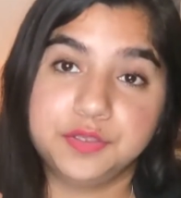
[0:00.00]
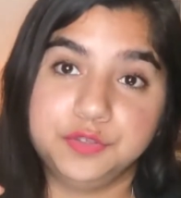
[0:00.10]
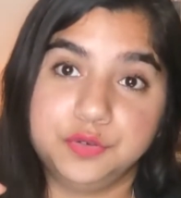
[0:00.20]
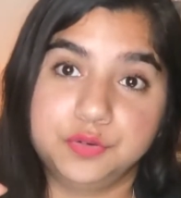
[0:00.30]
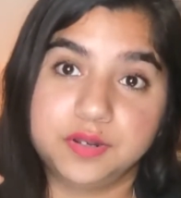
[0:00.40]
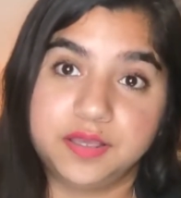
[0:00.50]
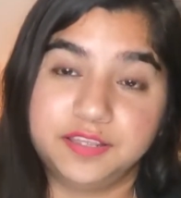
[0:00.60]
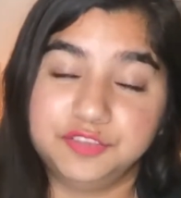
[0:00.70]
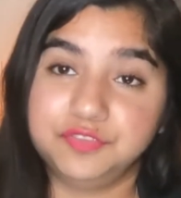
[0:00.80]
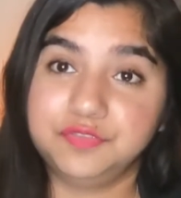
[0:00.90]
your
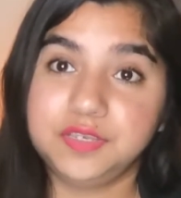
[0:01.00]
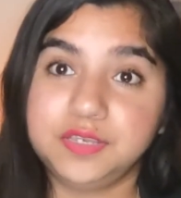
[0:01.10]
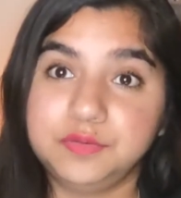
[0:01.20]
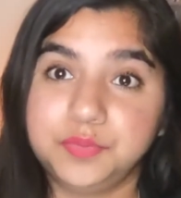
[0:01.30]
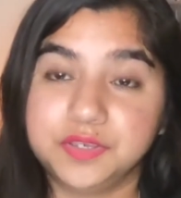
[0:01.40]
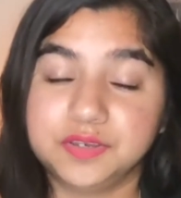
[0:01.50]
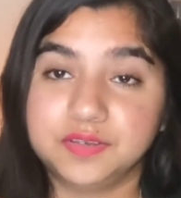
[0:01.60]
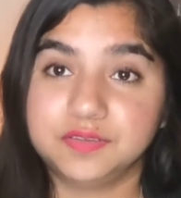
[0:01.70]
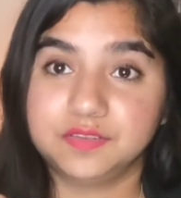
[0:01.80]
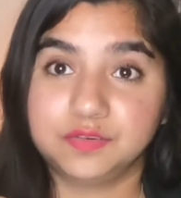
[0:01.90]
client's feed,
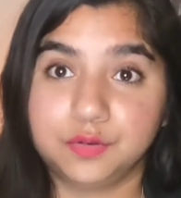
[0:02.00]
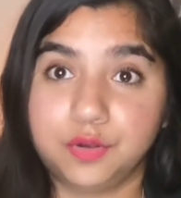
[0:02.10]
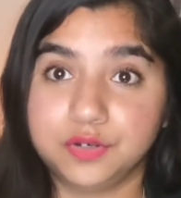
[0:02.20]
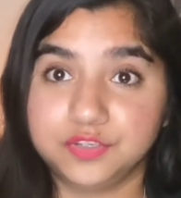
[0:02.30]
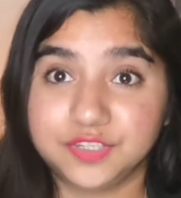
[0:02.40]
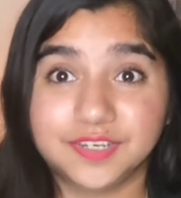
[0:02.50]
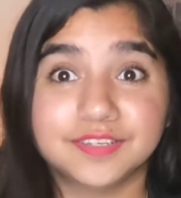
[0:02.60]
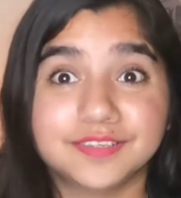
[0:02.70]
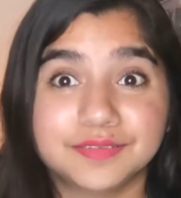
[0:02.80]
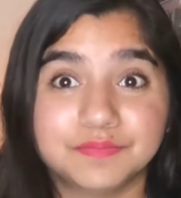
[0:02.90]
because it's not
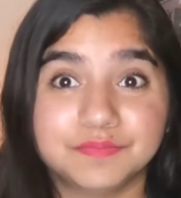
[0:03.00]
just